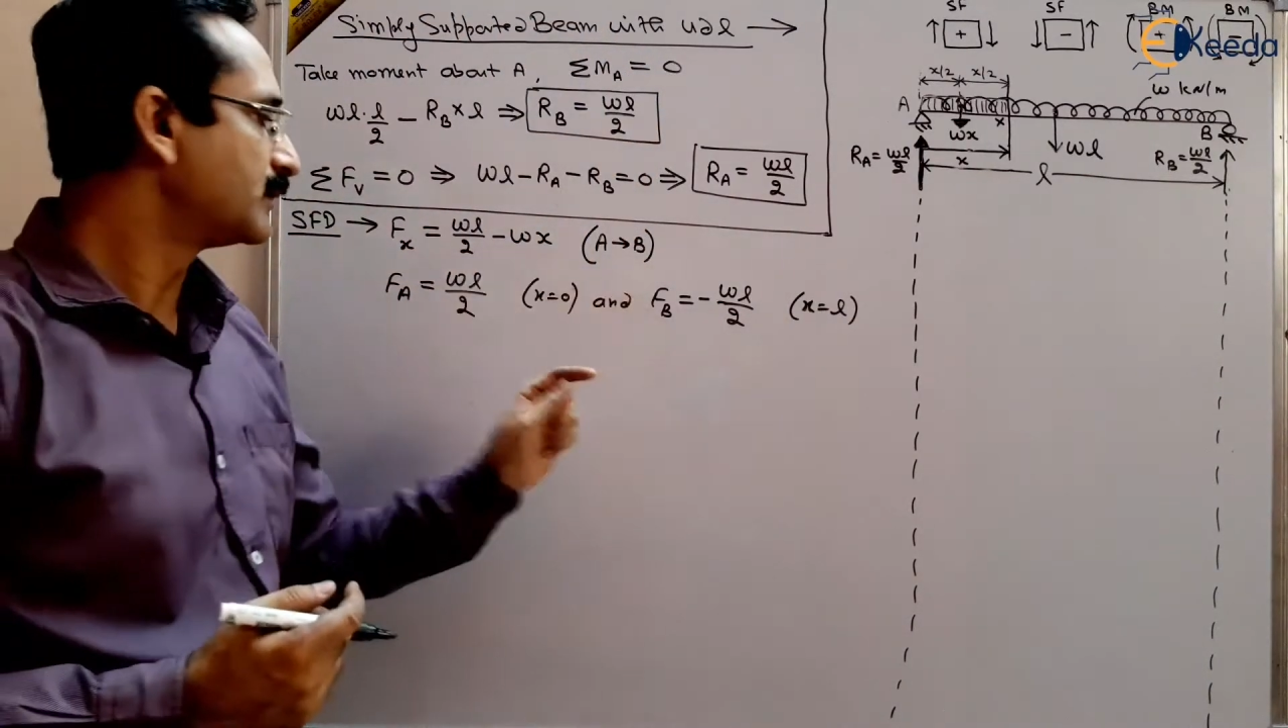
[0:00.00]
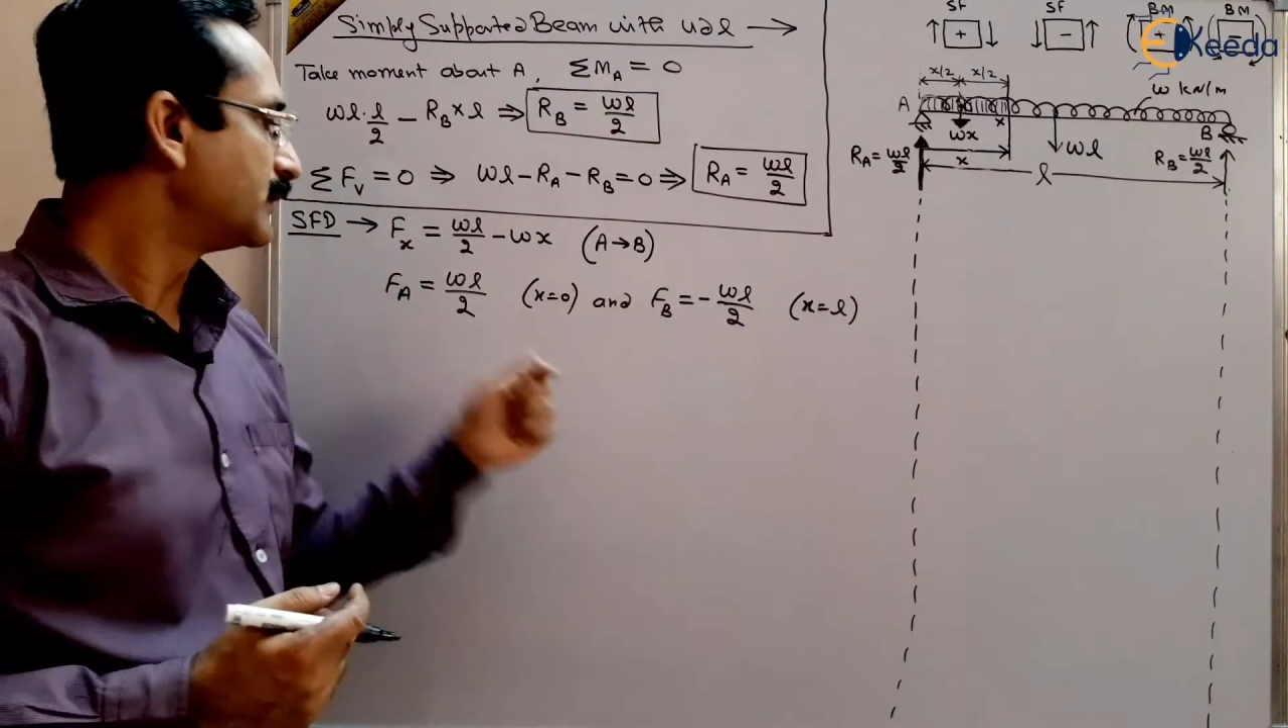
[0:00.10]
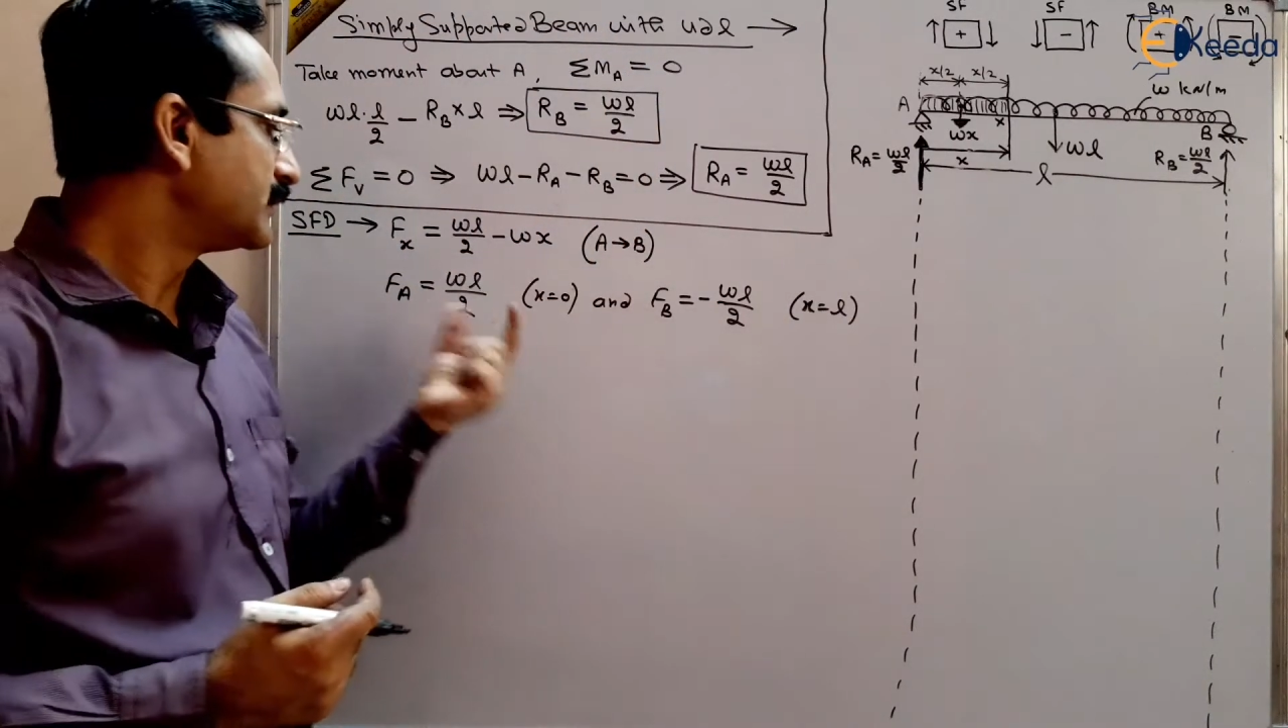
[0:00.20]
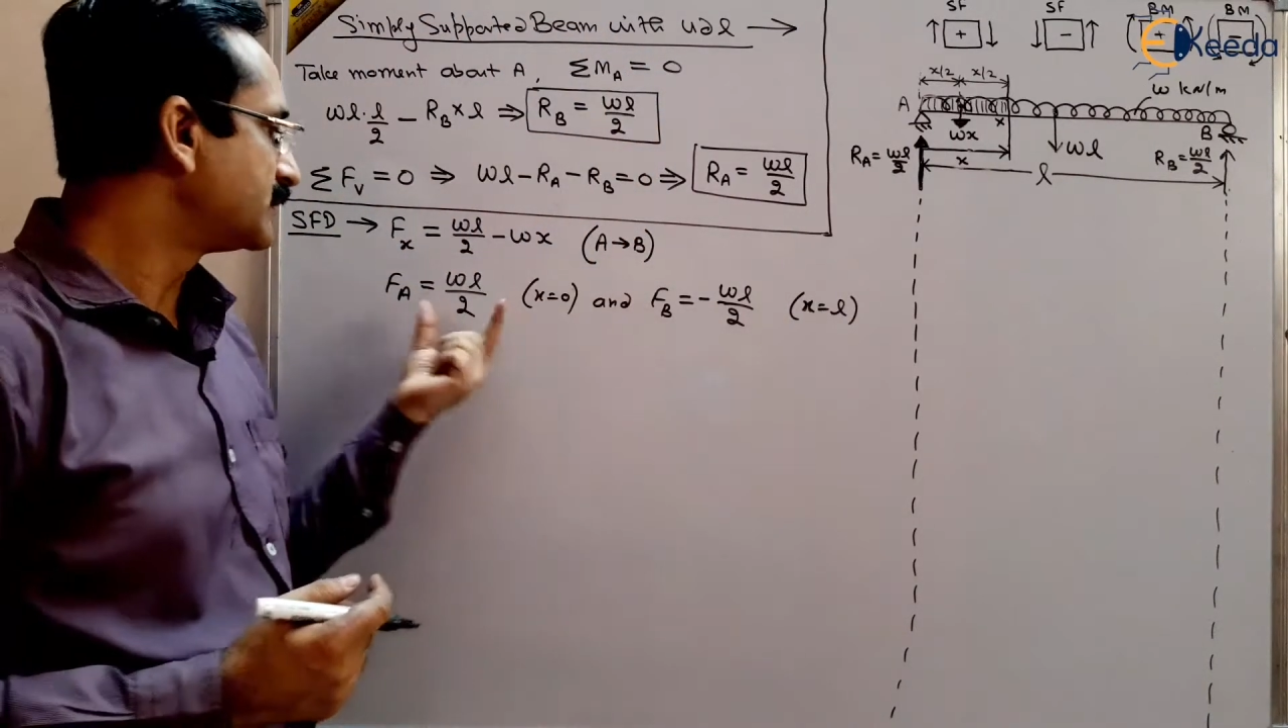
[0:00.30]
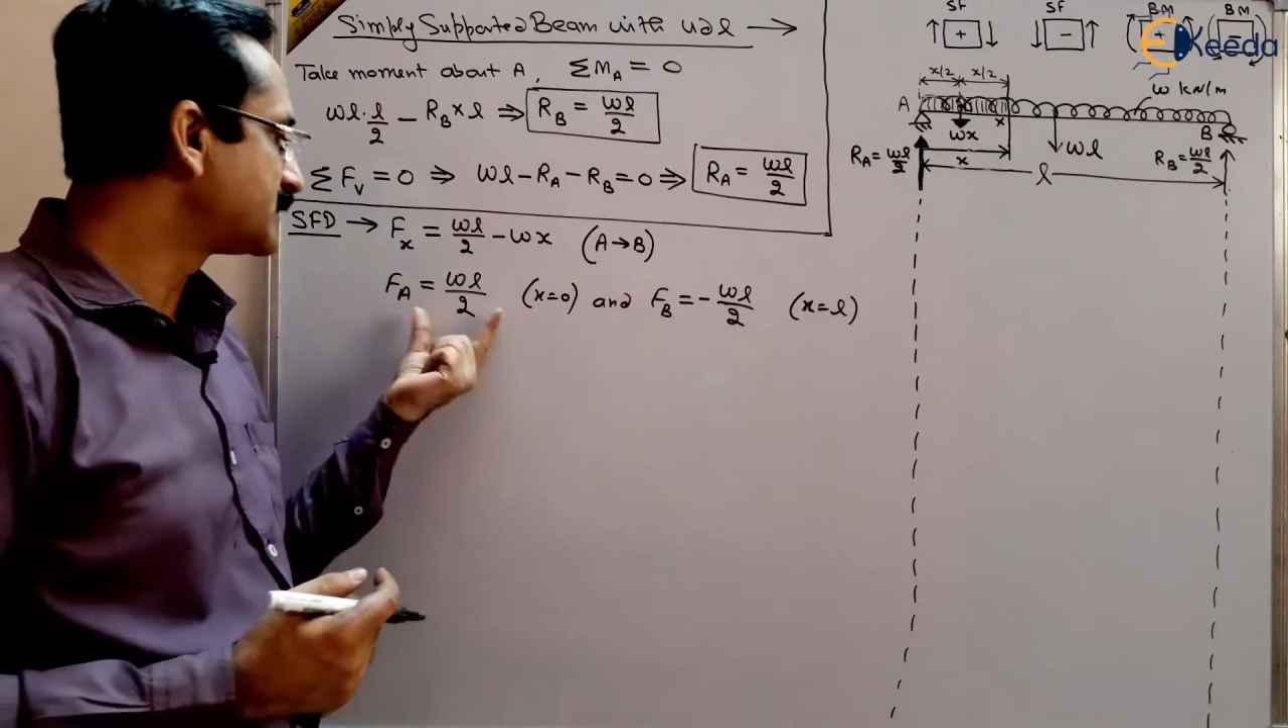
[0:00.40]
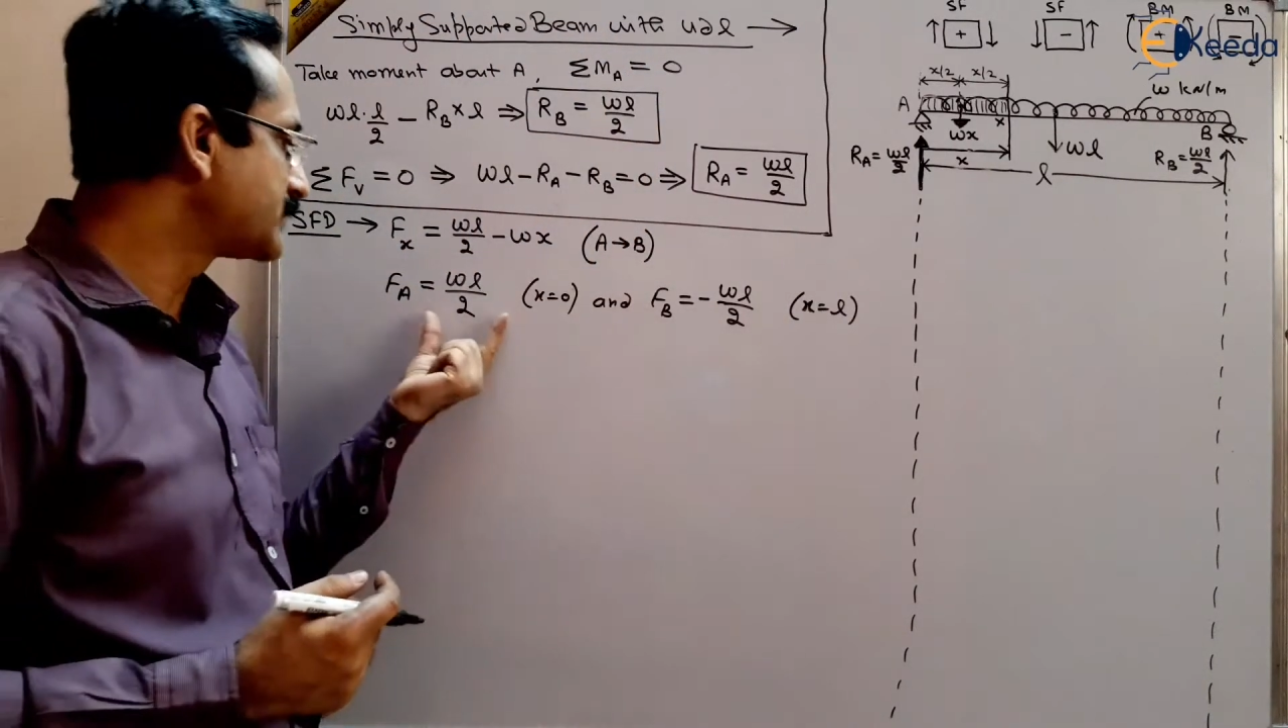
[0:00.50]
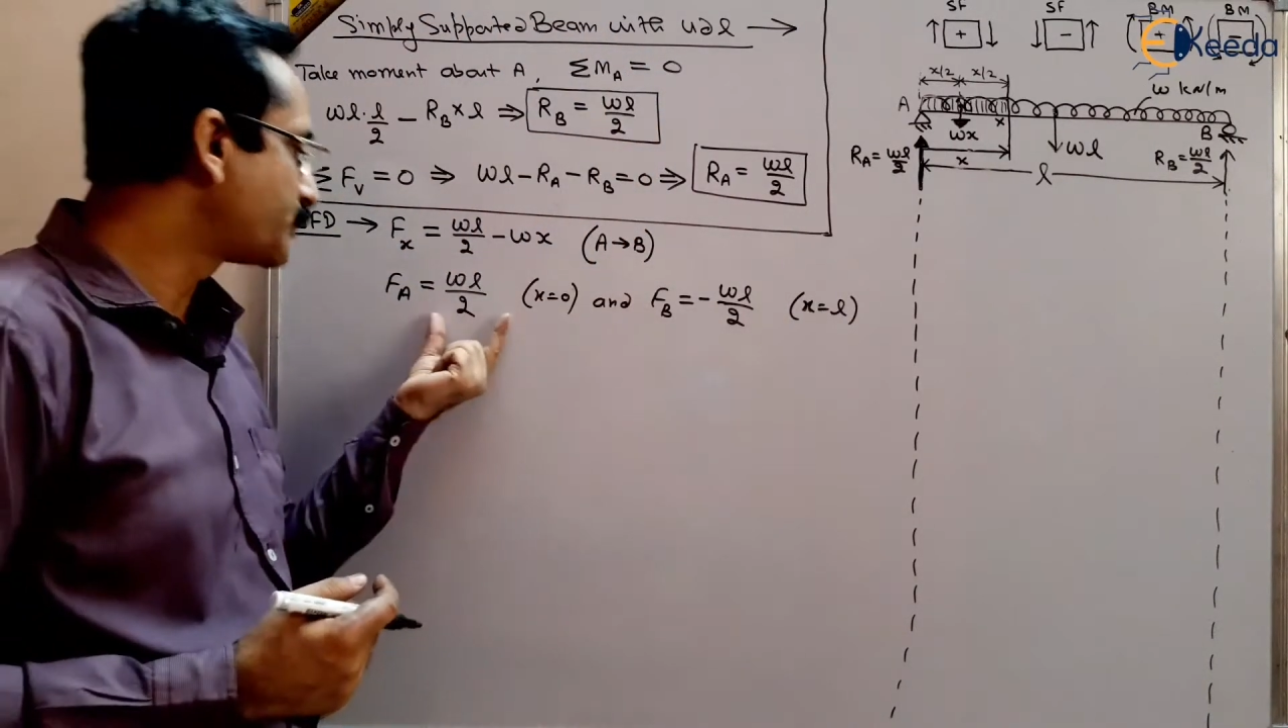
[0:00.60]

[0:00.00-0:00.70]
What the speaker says: This is